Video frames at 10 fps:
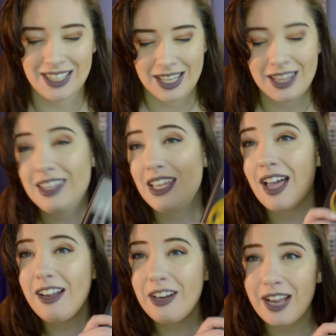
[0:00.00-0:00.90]
The
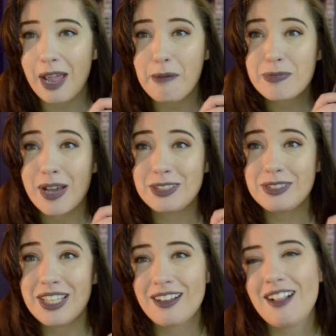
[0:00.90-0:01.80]
Hunger Games by
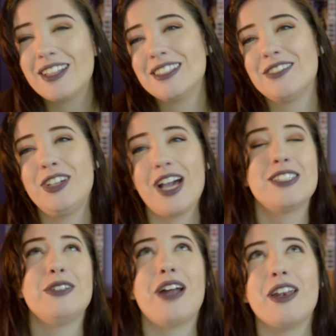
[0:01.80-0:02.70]
Suzanne Collins. If you
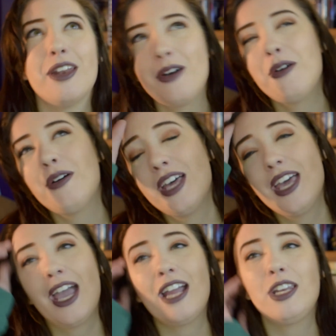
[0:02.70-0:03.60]
guys do not know,
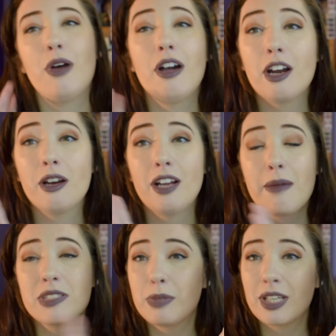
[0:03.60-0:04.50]
a new Hunger
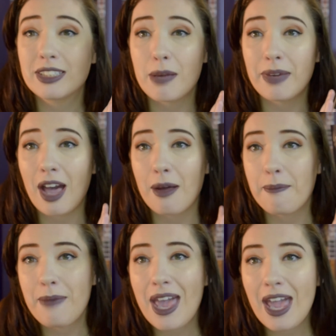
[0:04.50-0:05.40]
Games book is coming out
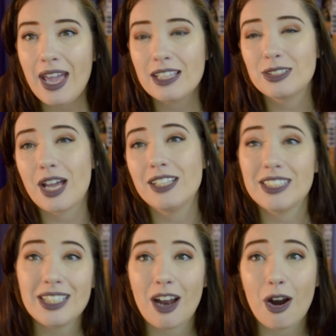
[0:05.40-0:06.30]
in May, so I
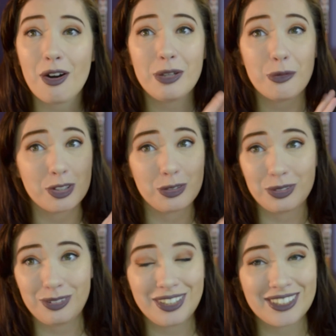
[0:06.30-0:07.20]
did already want to
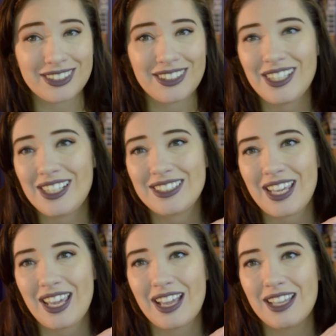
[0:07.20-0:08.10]
reread this series,
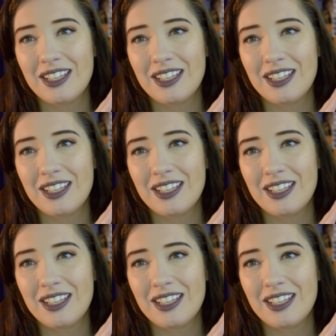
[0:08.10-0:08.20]
and